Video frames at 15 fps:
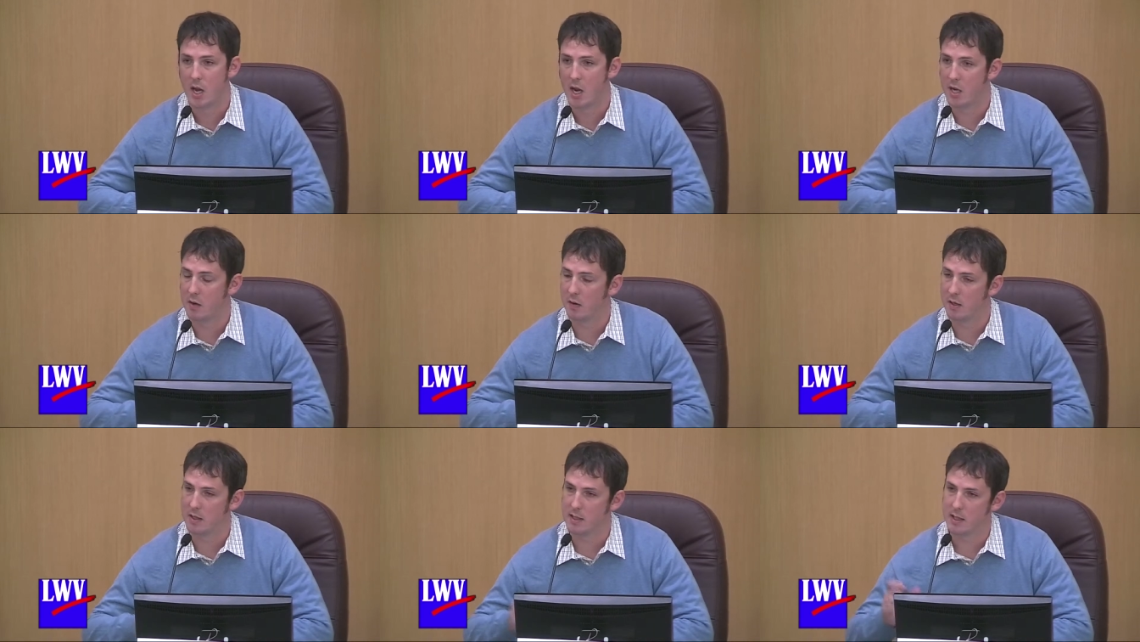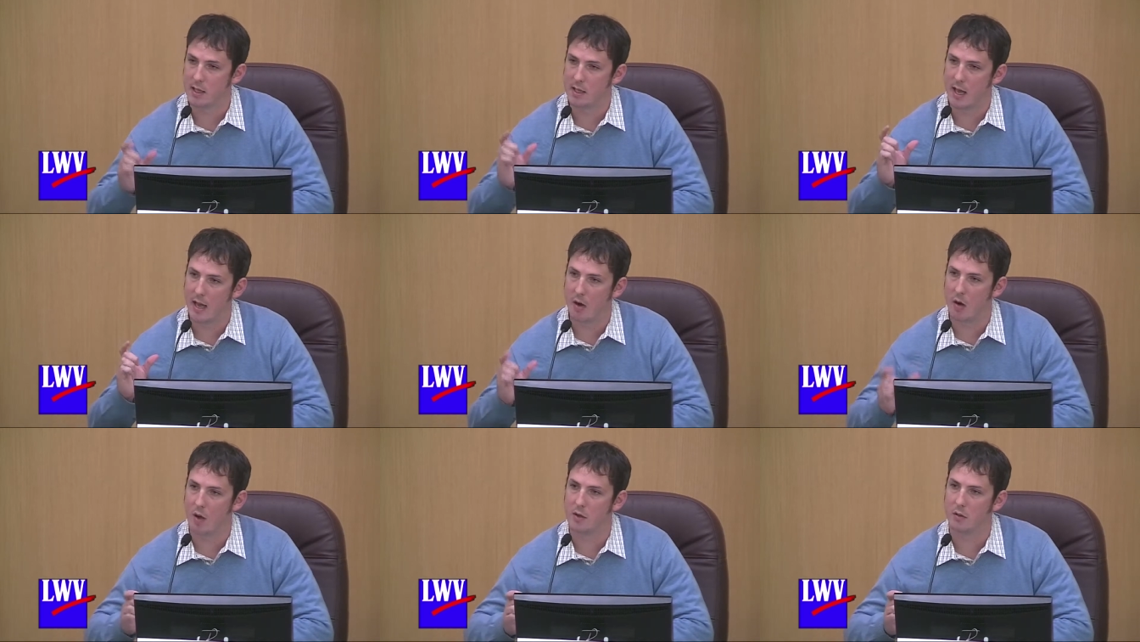And you can see
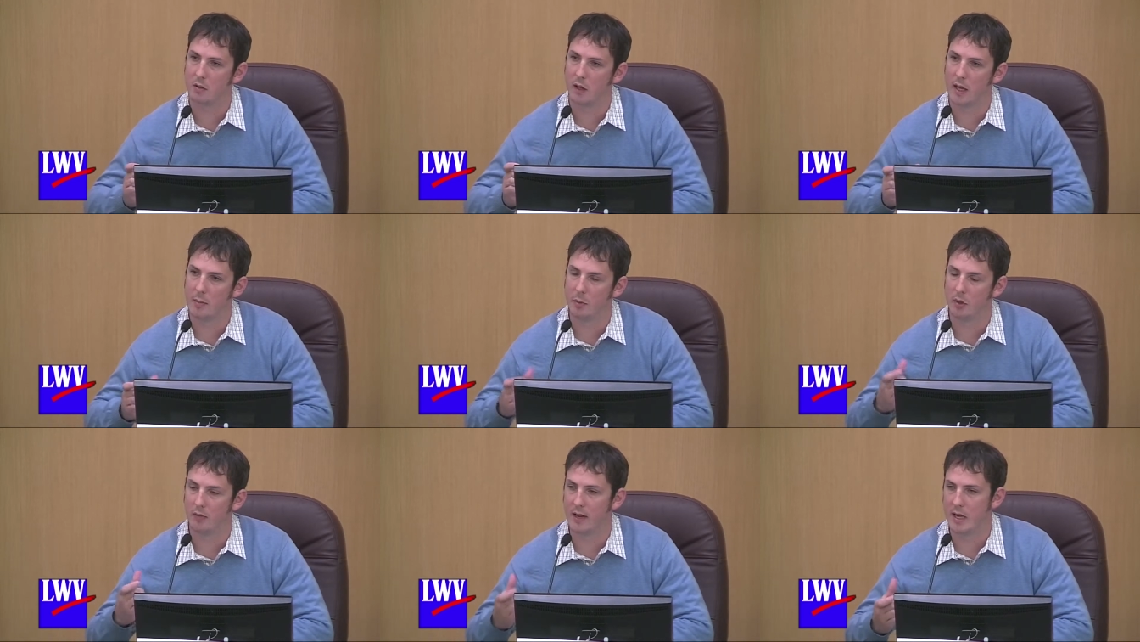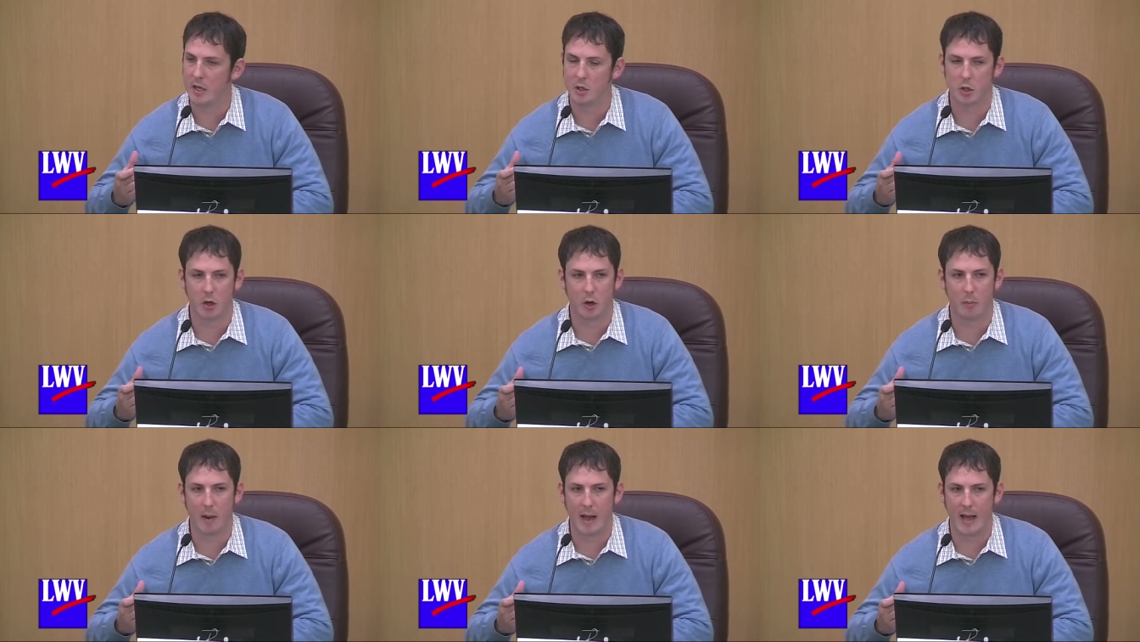that on your label of any
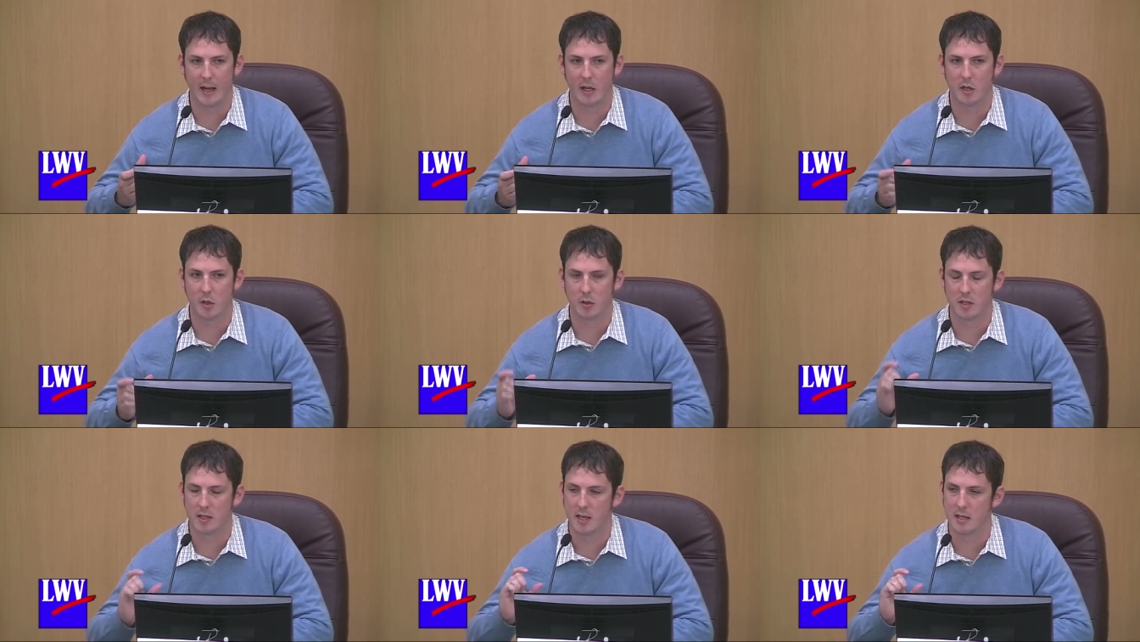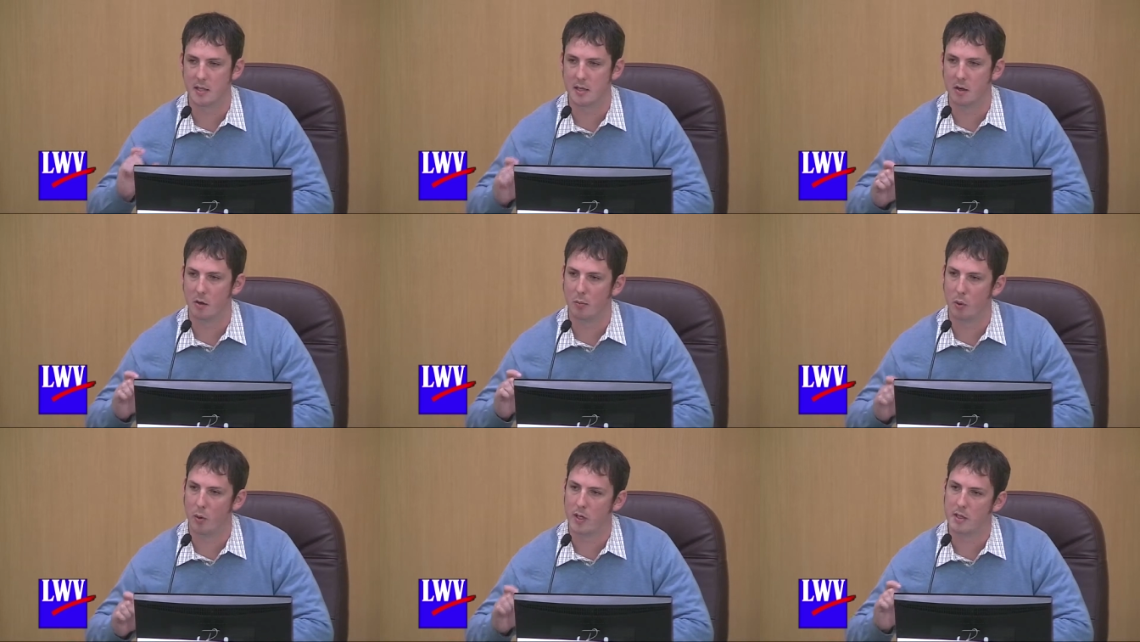sugar package, it says
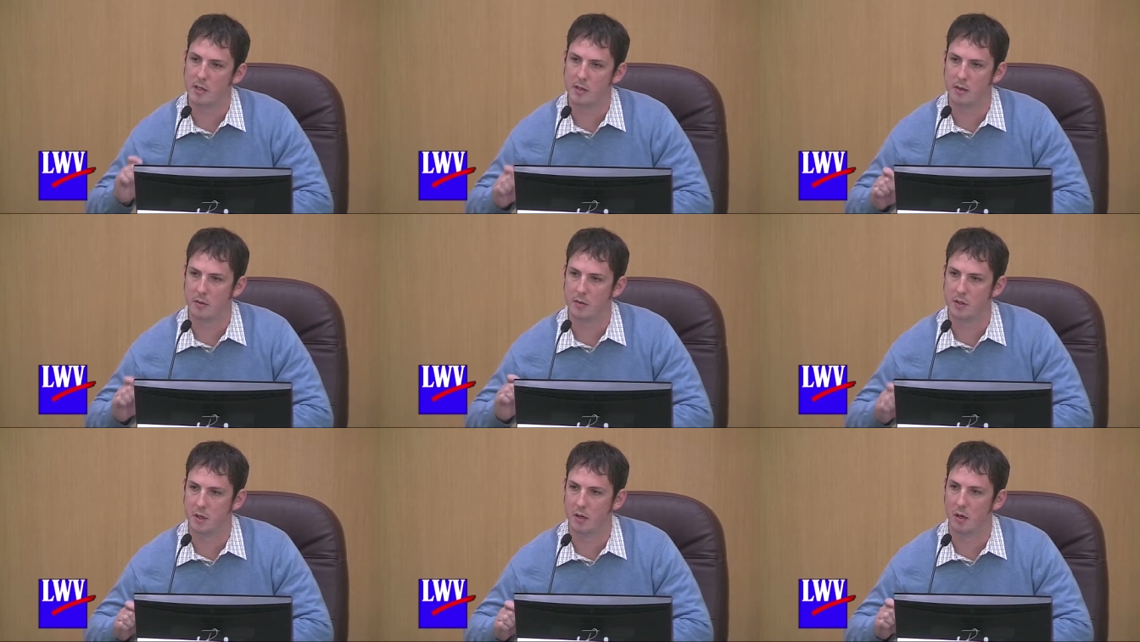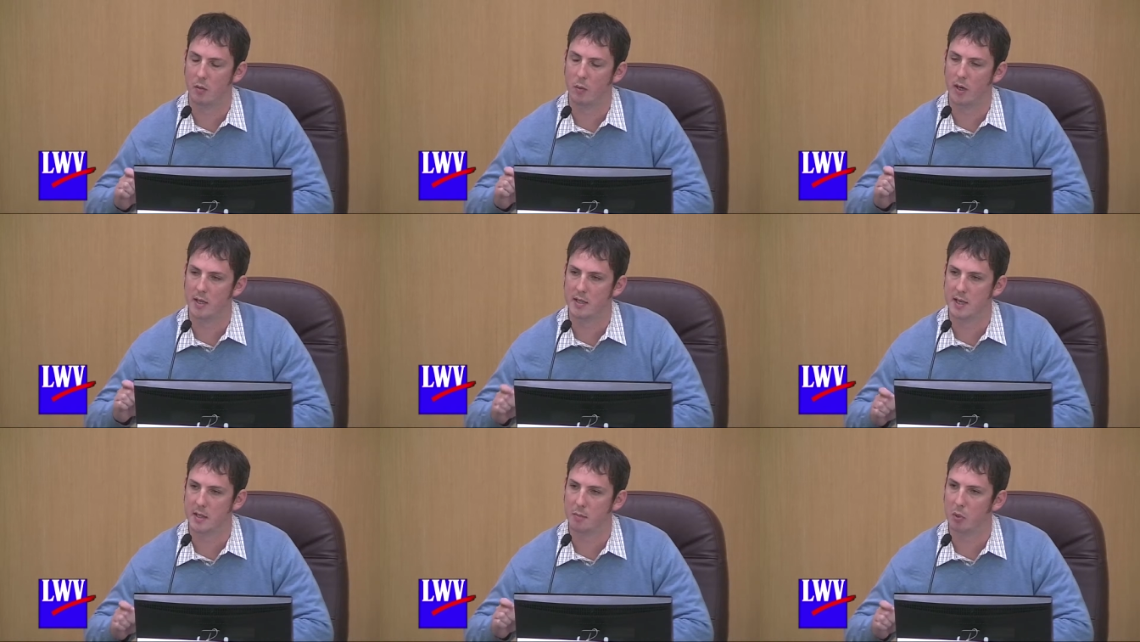0.00 when it
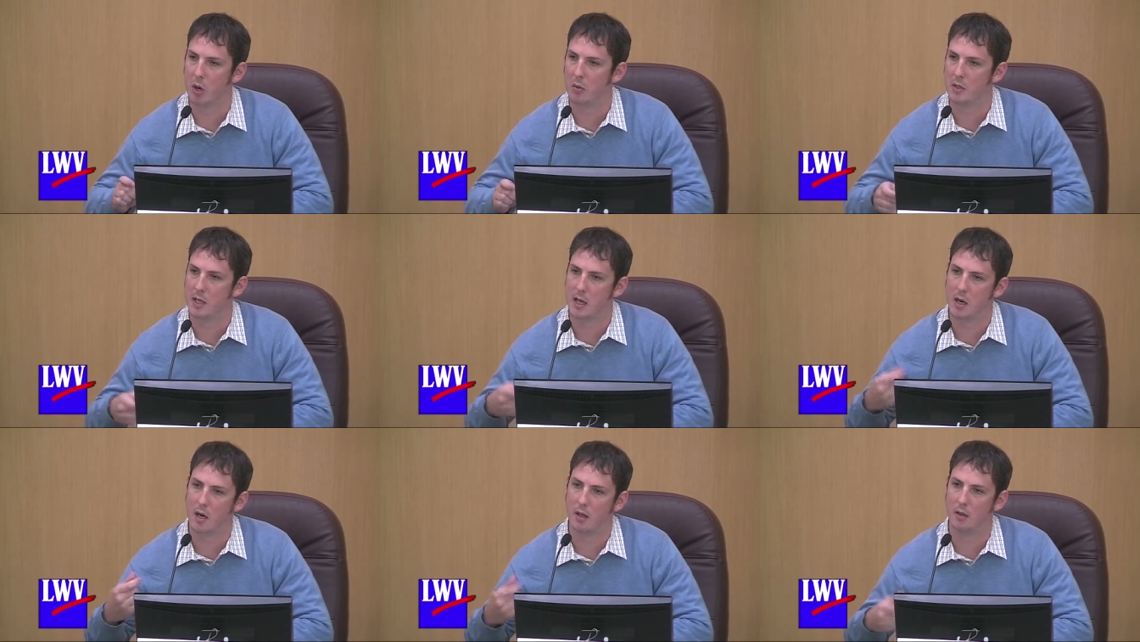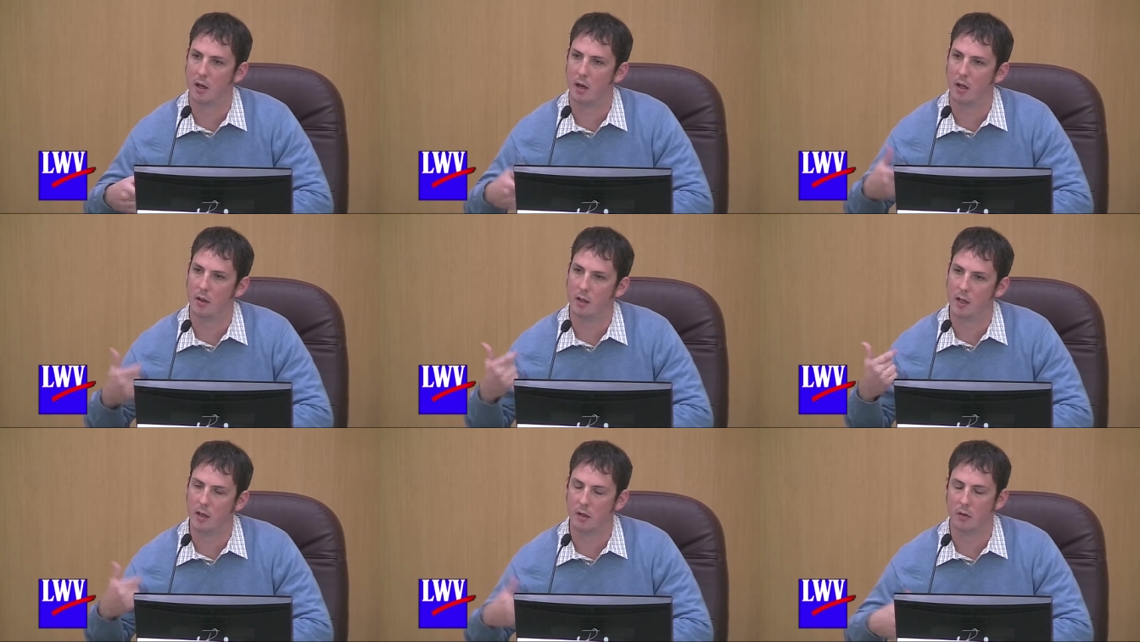says protein on, on
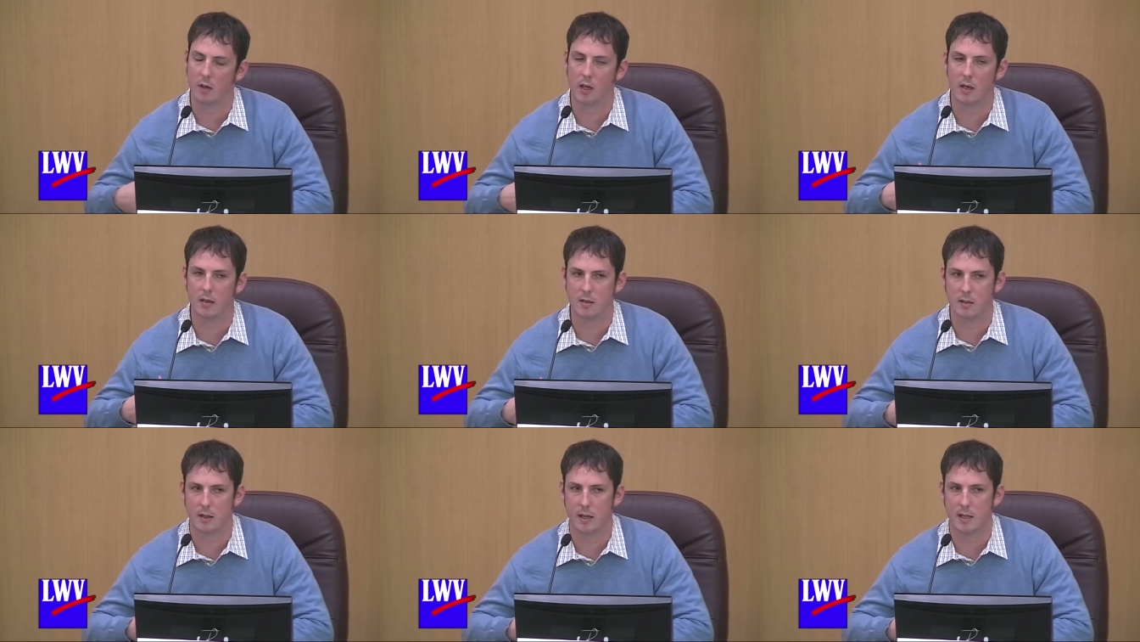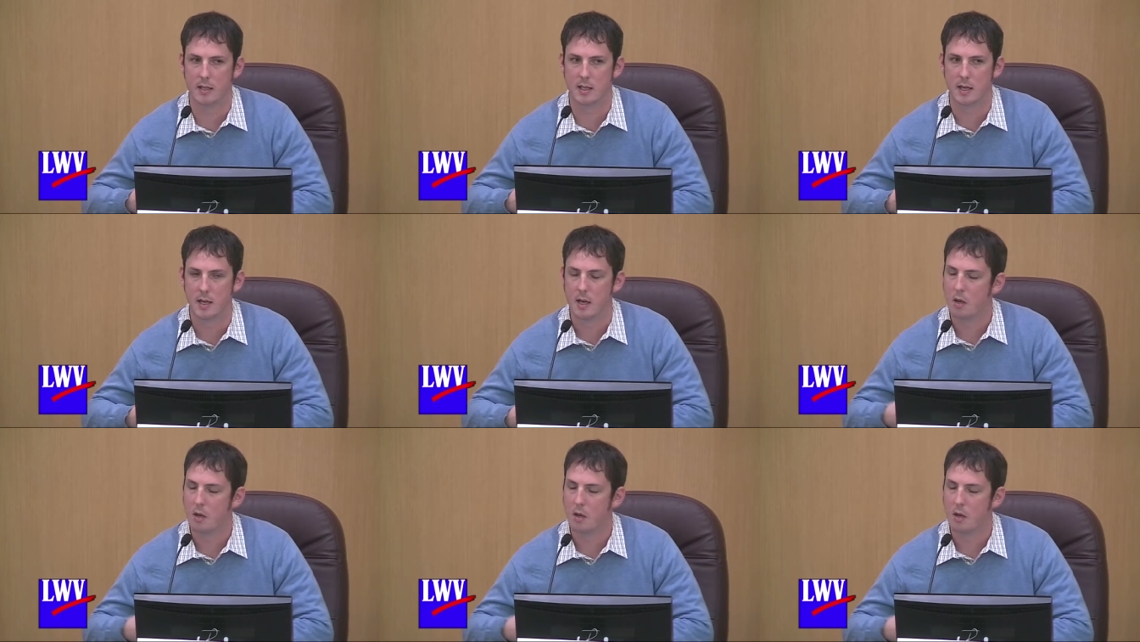the ingredients list.